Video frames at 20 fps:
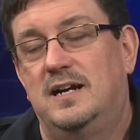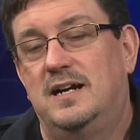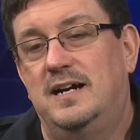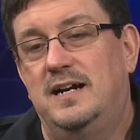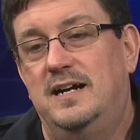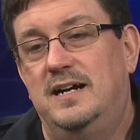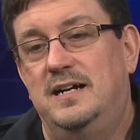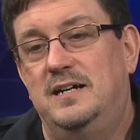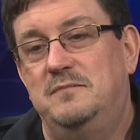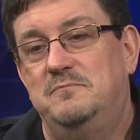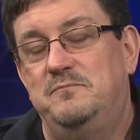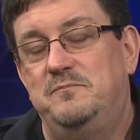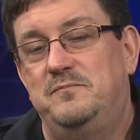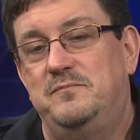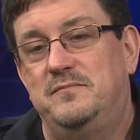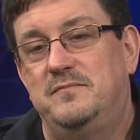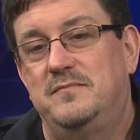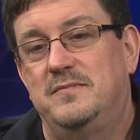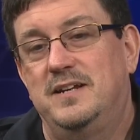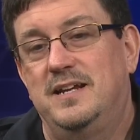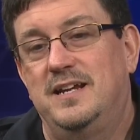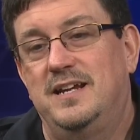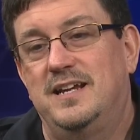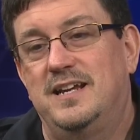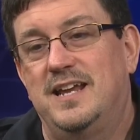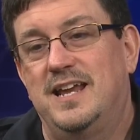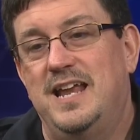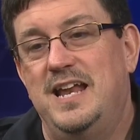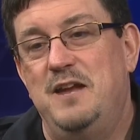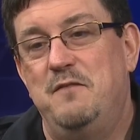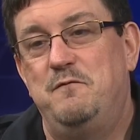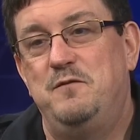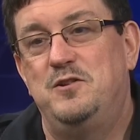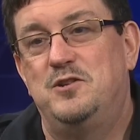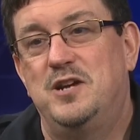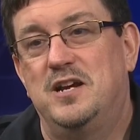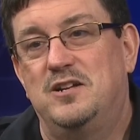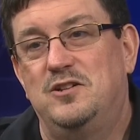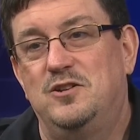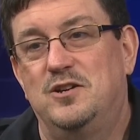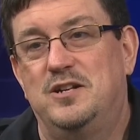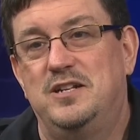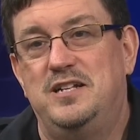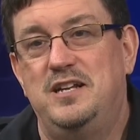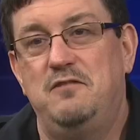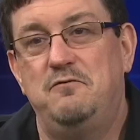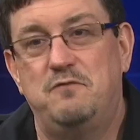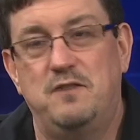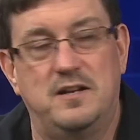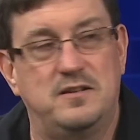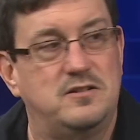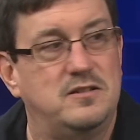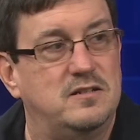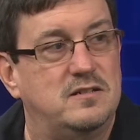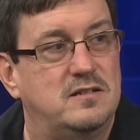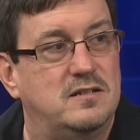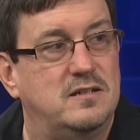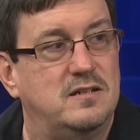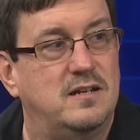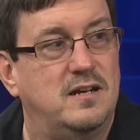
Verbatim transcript: Um, and if you take a look at defenses,